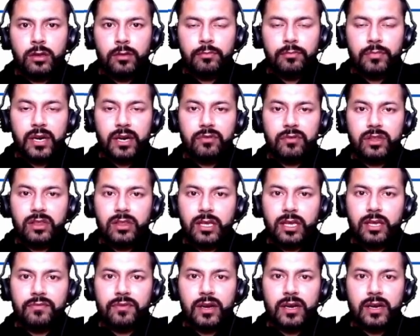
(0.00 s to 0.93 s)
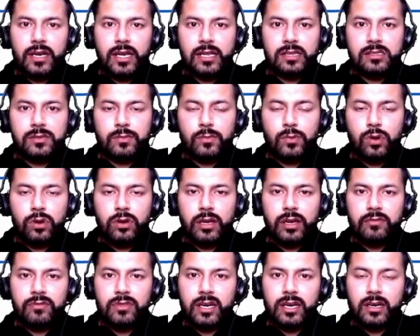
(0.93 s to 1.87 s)
between the if and else block,
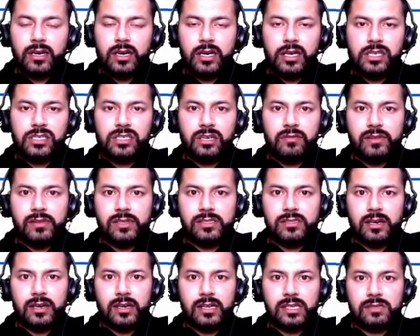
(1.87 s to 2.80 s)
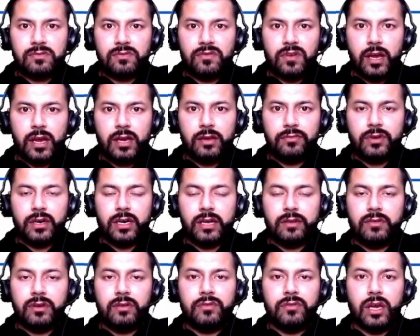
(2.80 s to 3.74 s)
if that condition will satisfy
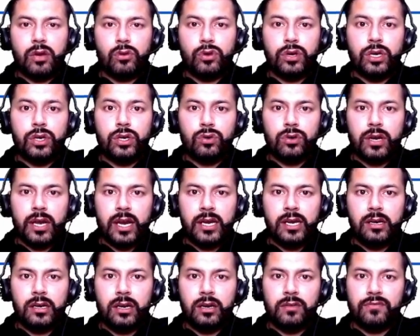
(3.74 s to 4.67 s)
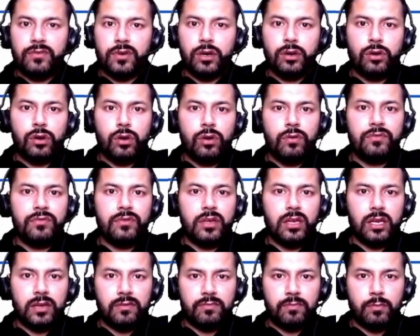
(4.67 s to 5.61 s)
whatever we are going to write in front of
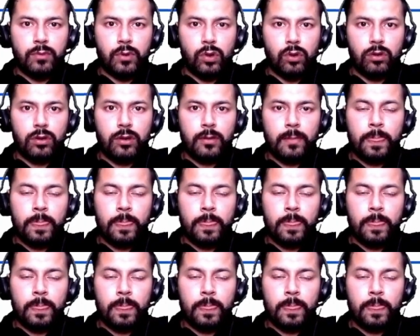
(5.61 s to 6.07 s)
if block,